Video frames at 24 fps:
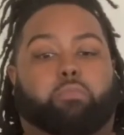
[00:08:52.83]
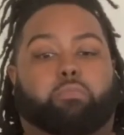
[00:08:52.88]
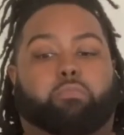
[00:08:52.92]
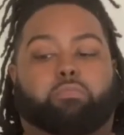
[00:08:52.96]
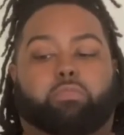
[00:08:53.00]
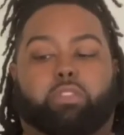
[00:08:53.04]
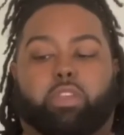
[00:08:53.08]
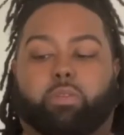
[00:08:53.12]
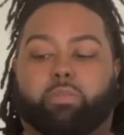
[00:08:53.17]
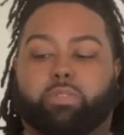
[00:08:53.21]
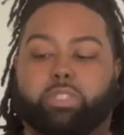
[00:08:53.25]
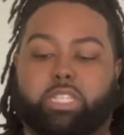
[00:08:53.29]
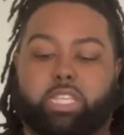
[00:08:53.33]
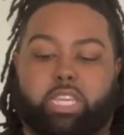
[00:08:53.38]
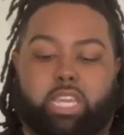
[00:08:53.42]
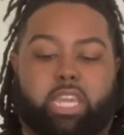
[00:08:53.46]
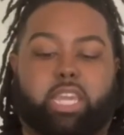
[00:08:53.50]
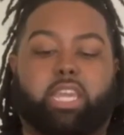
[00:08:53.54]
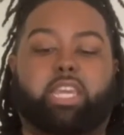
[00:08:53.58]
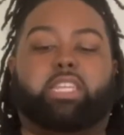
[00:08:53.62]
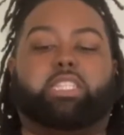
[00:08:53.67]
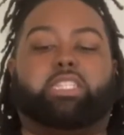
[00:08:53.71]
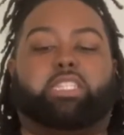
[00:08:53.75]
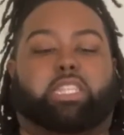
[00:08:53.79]
there was
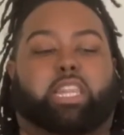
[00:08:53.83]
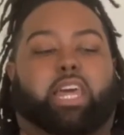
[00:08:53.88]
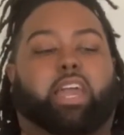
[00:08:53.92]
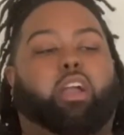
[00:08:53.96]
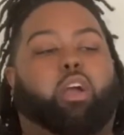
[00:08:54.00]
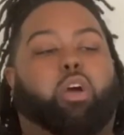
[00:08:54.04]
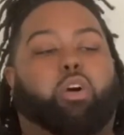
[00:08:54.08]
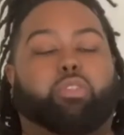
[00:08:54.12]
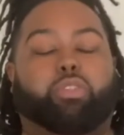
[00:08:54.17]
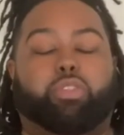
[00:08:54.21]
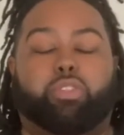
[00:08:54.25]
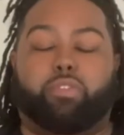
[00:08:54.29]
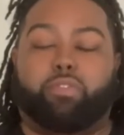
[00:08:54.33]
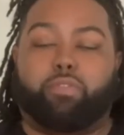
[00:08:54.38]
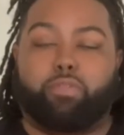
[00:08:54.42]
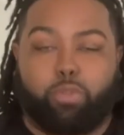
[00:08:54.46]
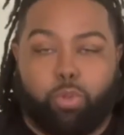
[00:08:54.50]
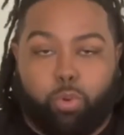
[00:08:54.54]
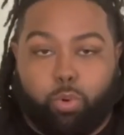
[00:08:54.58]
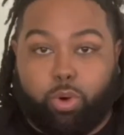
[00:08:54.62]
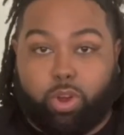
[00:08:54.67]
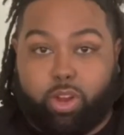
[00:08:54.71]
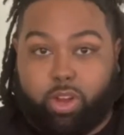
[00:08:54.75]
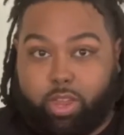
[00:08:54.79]
kids like on the
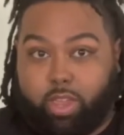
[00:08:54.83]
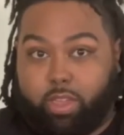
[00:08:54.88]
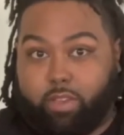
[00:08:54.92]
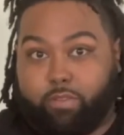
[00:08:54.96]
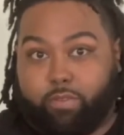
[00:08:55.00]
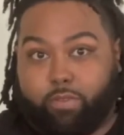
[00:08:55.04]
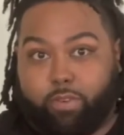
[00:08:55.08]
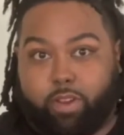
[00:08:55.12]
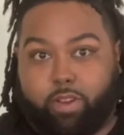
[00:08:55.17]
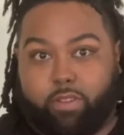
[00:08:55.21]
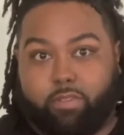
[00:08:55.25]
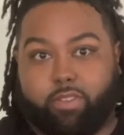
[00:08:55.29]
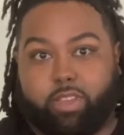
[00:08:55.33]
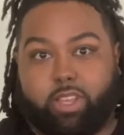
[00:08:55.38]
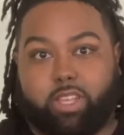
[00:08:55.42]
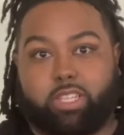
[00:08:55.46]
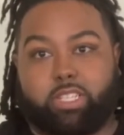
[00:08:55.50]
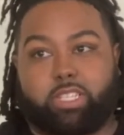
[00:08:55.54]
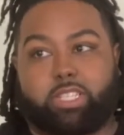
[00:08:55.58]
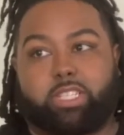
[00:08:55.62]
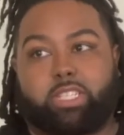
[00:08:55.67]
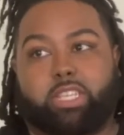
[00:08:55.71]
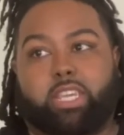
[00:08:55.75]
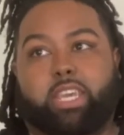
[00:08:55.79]
floor in front of
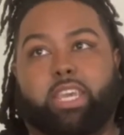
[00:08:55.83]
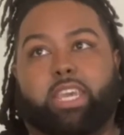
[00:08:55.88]
us.